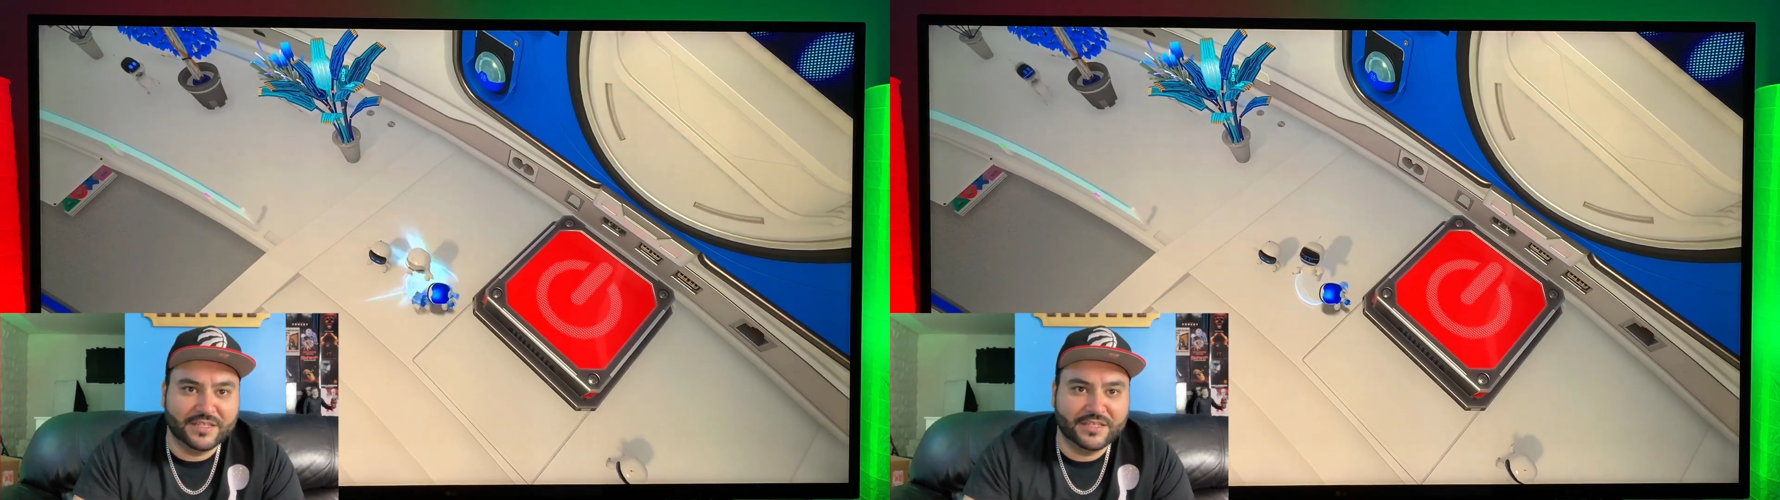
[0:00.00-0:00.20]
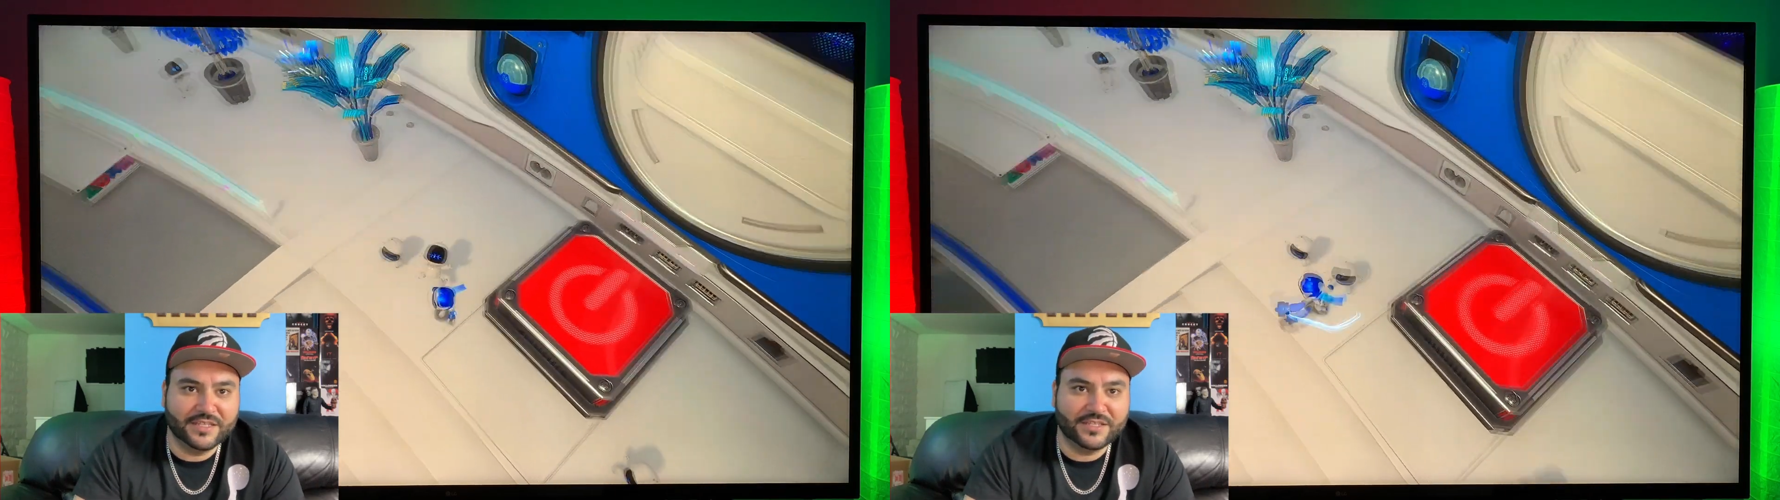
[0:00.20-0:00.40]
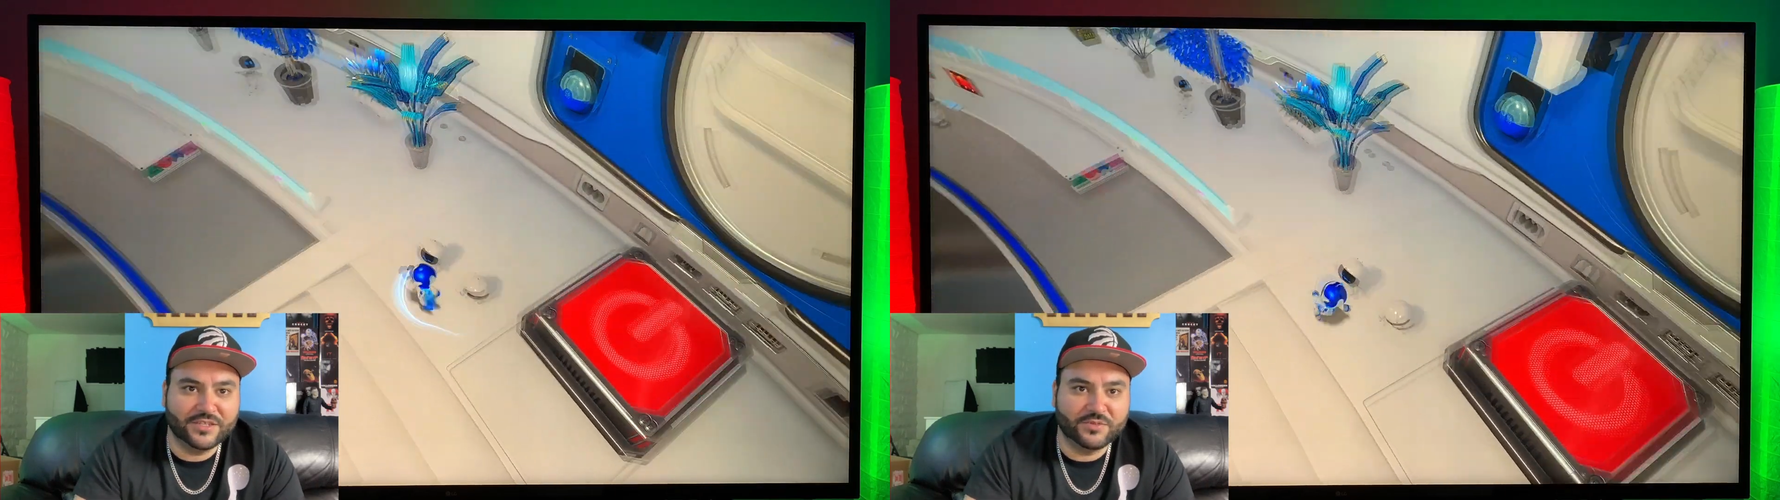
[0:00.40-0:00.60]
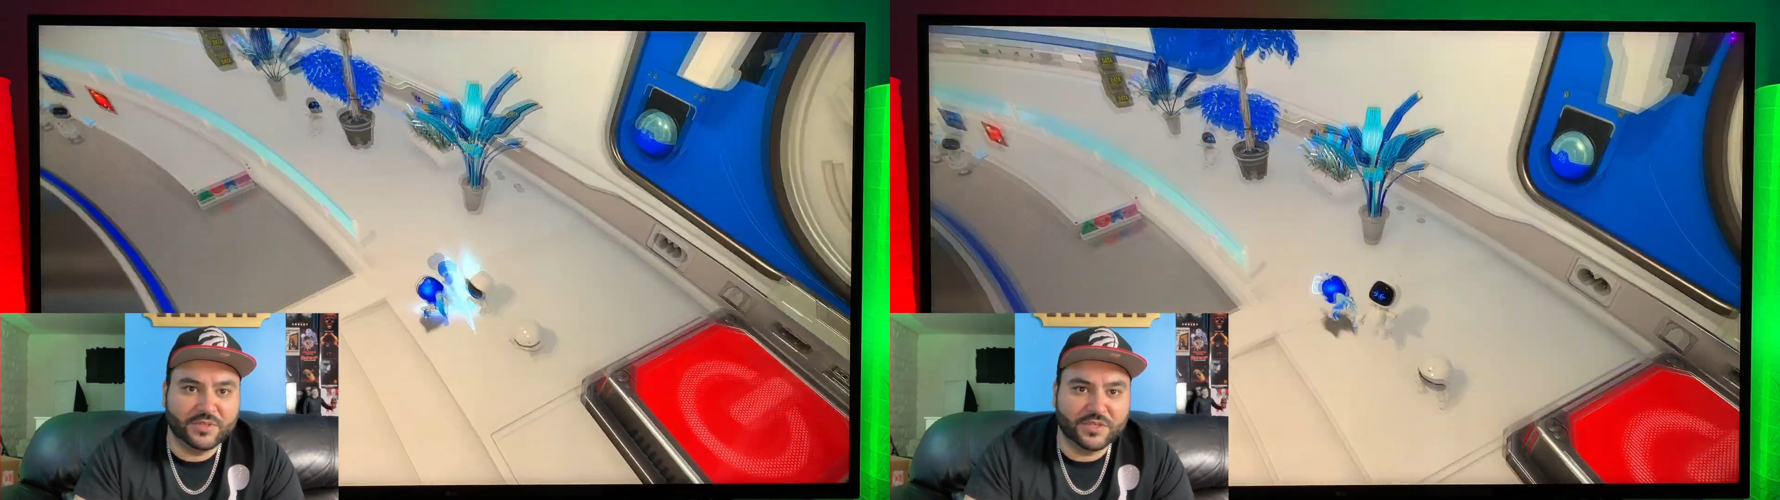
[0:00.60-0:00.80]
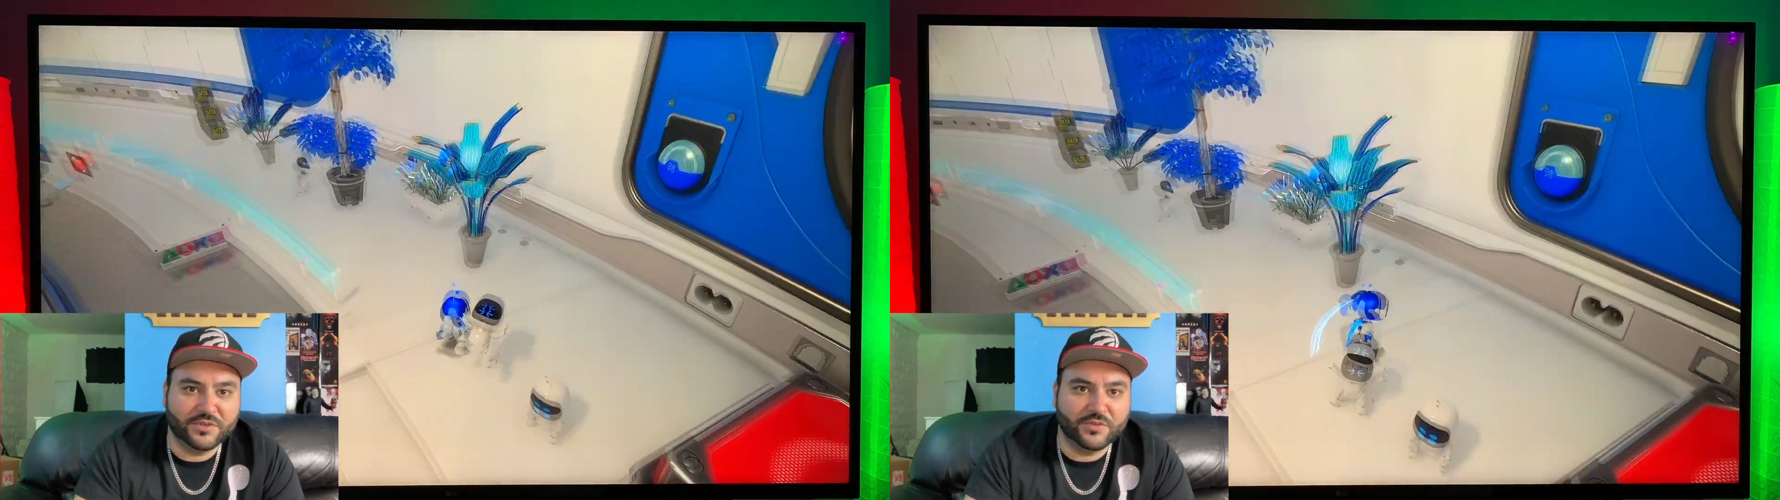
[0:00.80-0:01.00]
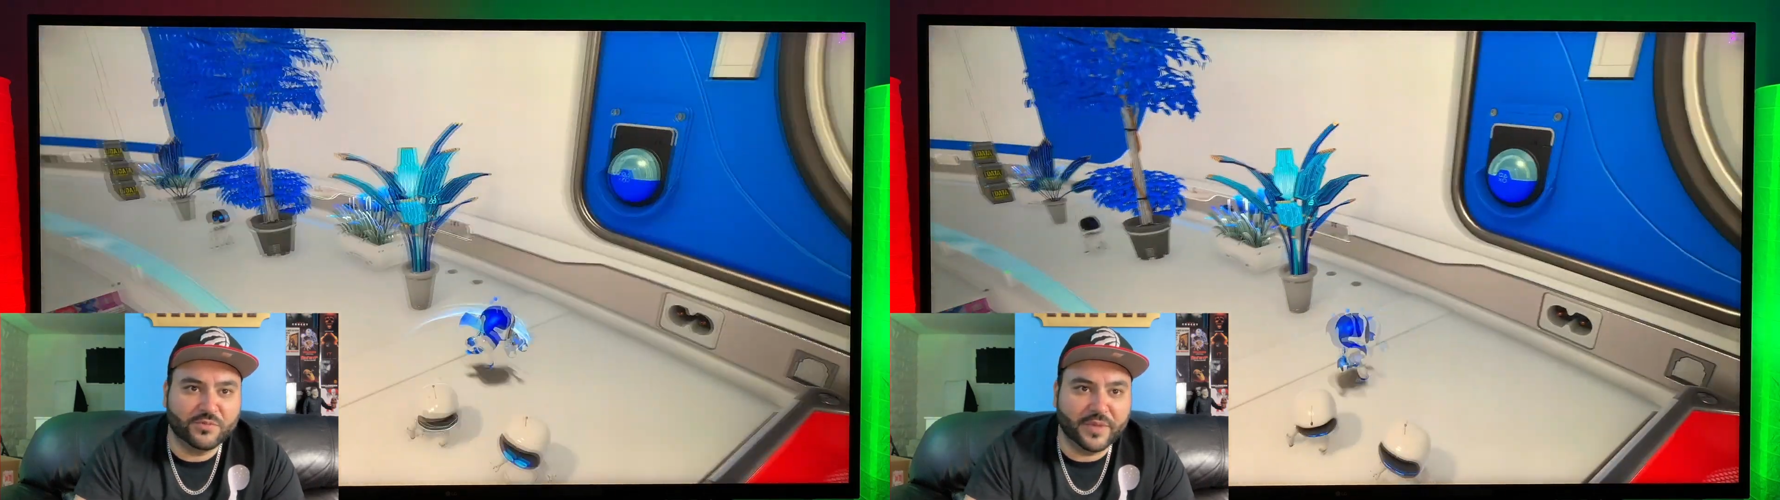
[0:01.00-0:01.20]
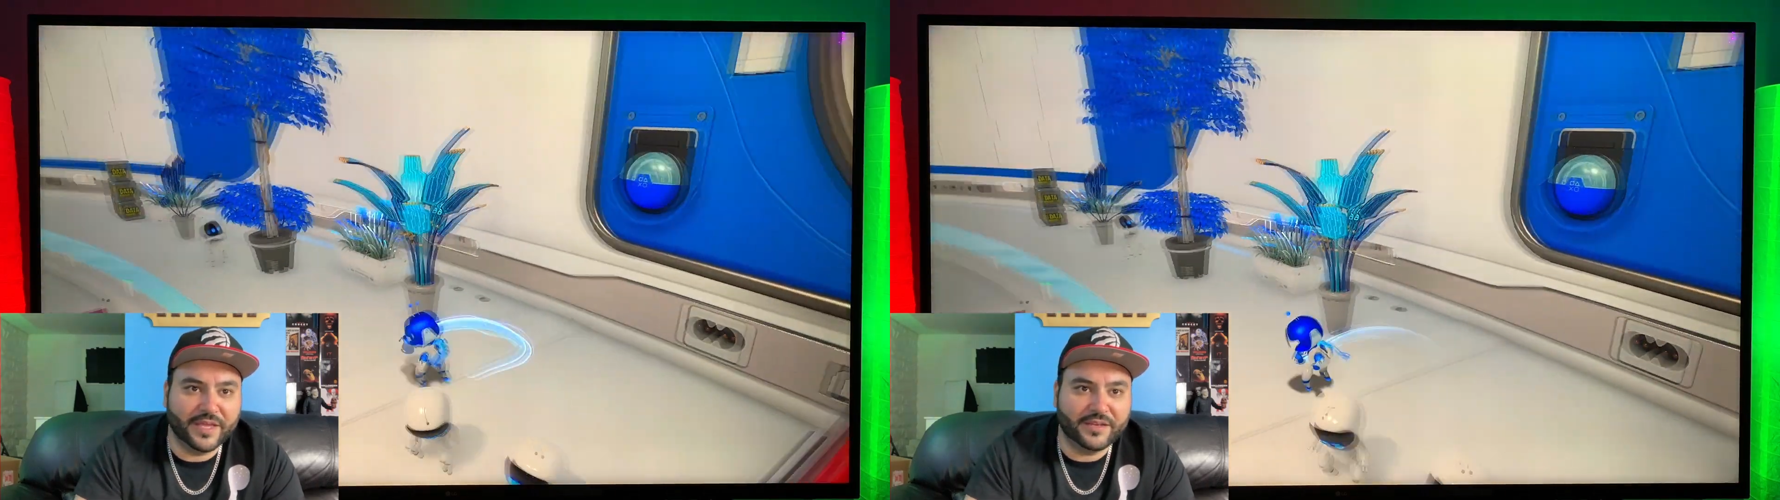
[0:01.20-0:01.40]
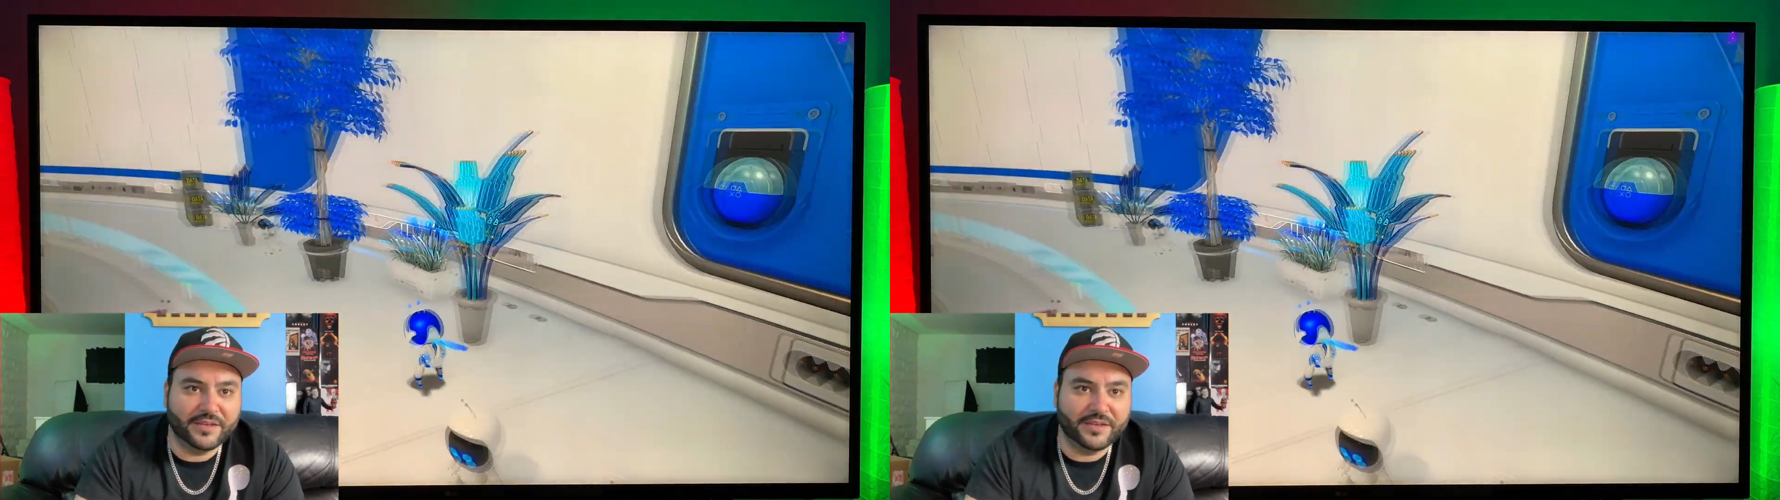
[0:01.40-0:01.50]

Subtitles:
this is really cool, man.